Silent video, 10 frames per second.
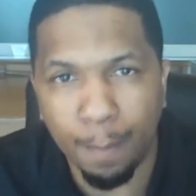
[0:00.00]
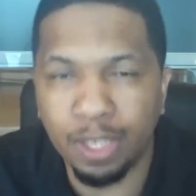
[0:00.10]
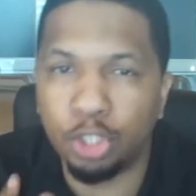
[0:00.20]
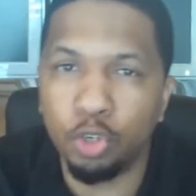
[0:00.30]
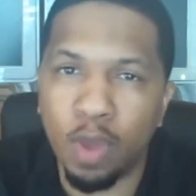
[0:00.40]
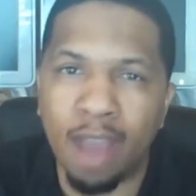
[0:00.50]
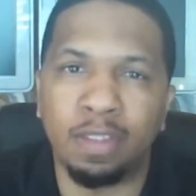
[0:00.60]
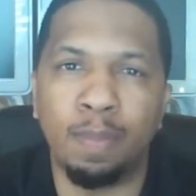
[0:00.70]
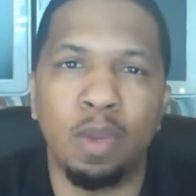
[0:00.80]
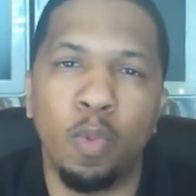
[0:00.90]
but you have
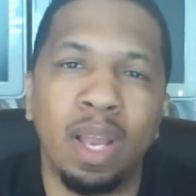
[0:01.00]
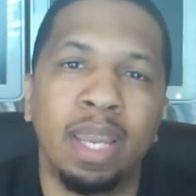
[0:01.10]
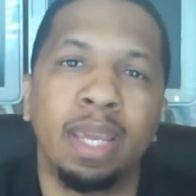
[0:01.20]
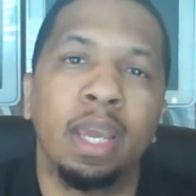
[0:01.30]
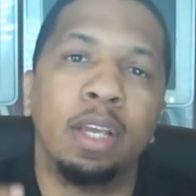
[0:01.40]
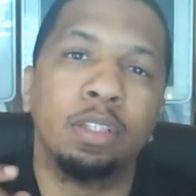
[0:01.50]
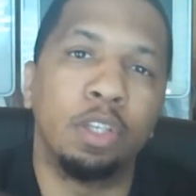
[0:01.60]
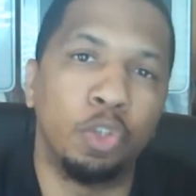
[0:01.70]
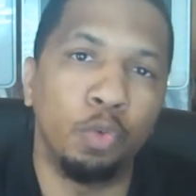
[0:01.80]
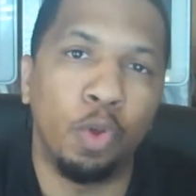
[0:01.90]
to be willing
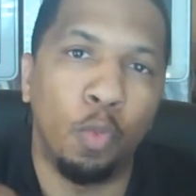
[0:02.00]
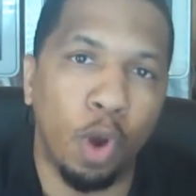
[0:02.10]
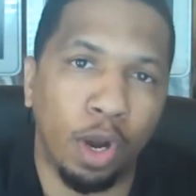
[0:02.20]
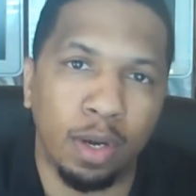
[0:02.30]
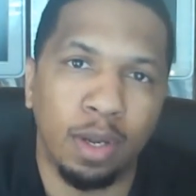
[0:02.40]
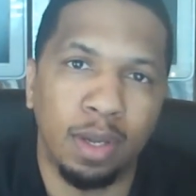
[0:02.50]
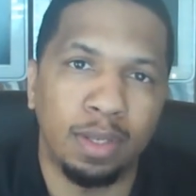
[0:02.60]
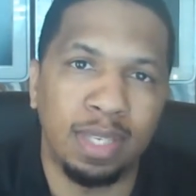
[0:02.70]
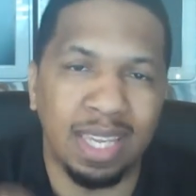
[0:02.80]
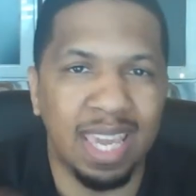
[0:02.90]
to do the work
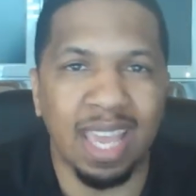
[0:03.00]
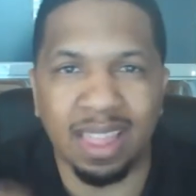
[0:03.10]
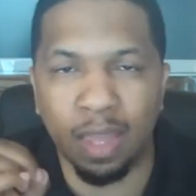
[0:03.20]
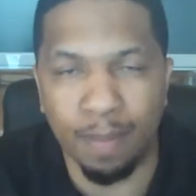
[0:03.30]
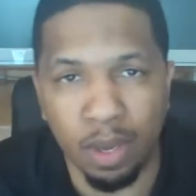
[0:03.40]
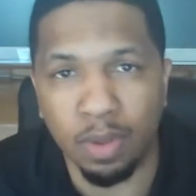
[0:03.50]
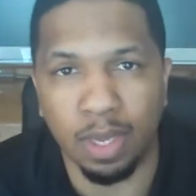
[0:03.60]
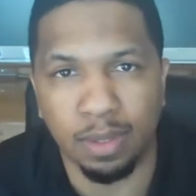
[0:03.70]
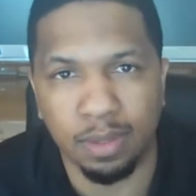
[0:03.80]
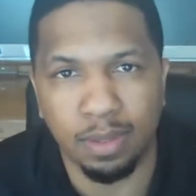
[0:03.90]
to get the
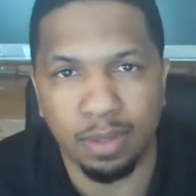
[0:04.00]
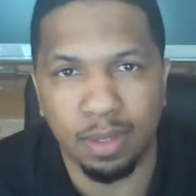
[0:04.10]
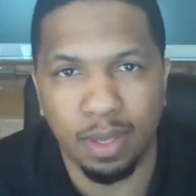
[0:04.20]
millions.